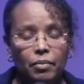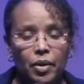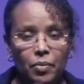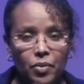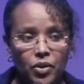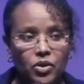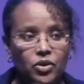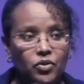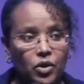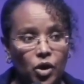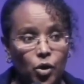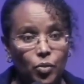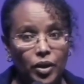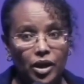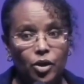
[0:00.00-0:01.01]
members of the
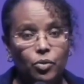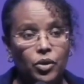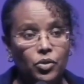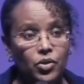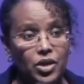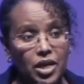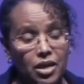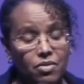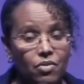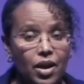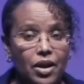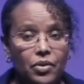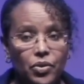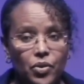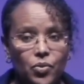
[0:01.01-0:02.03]
human community
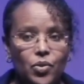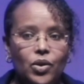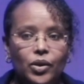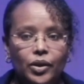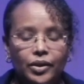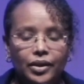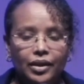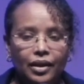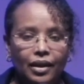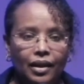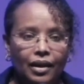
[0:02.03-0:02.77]
around the world.